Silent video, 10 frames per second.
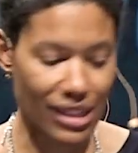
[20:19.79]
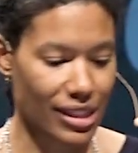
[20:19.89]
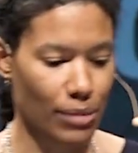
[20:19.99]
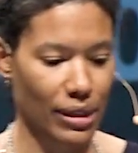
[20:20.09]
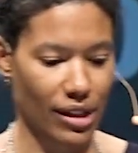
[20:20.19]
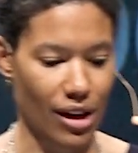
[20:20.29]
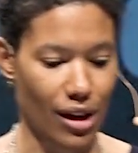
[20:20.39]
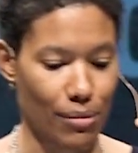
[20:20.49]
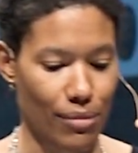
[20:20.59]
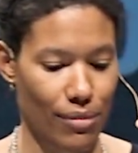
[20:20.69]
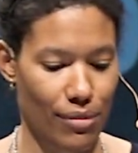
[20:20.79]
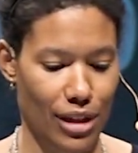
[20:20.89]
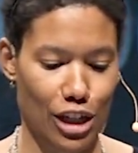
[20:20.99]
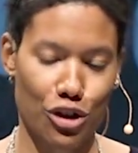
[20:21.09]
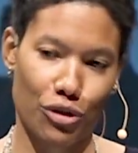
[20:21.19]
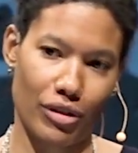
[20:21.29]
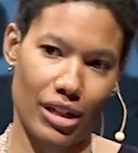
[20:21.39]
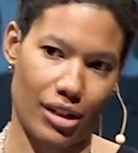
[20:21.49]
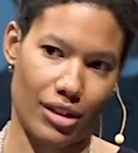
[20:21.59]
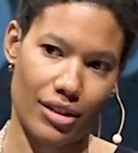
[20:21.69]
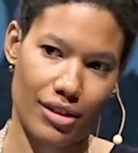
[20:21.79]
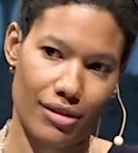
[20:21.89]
to become intrigued.